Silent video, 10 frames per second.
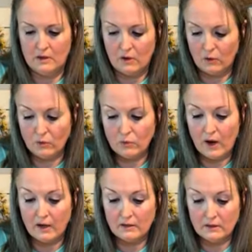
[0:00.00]
Oh,
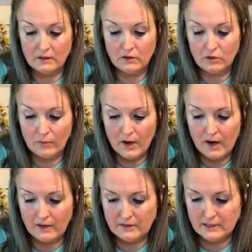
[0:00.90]
you know what?
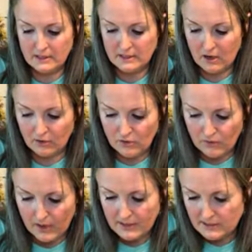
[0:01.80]
I didn't tell you
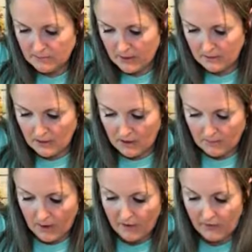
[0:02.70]
guys, but I'm
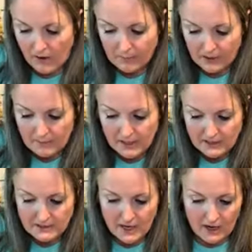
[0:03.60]
going to make a
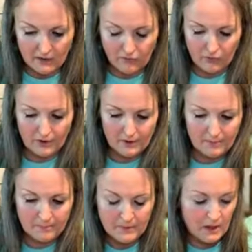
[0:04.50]
tag for him.